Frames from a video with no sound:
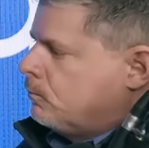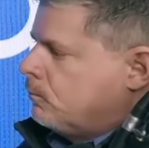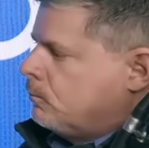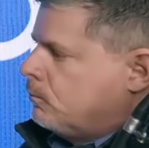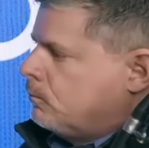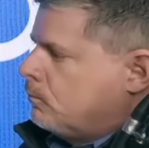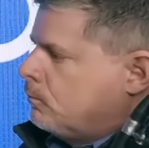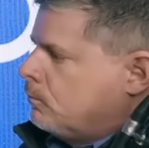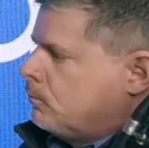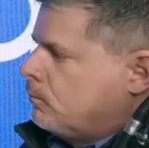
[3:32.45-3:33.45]

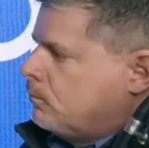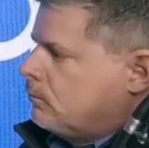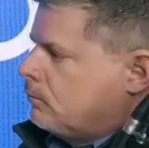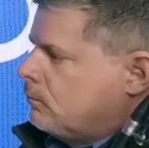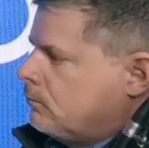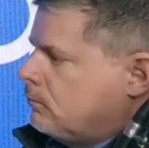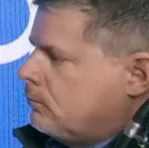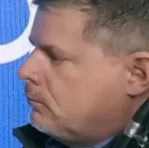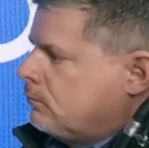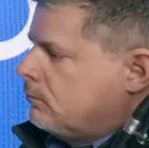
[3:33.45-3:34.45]

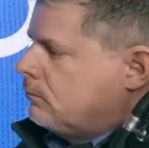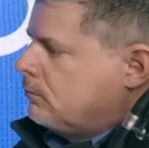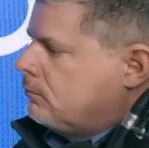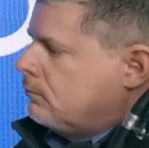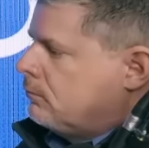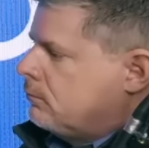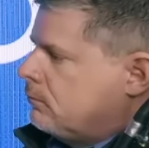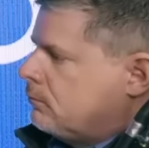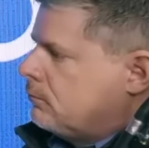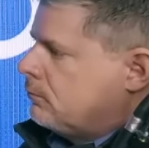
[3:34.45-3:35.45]

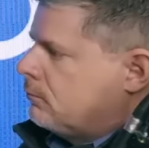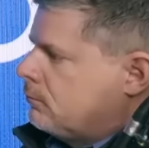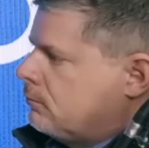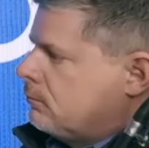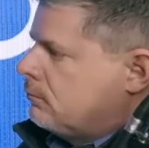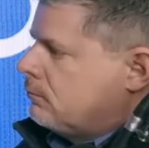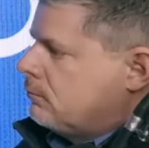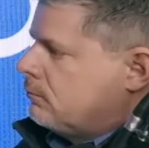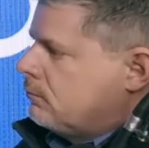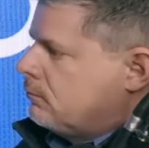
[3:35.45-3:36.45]

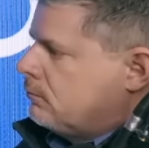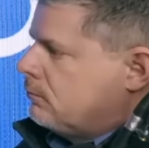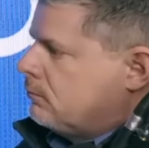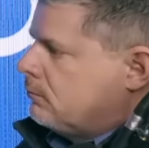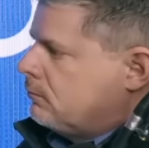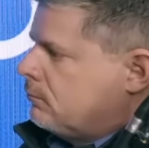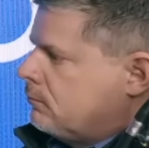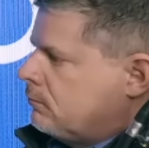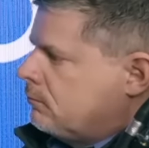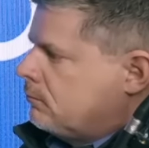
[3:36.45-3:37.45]

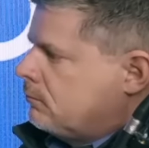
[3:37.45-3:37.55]
The person shown says nothing.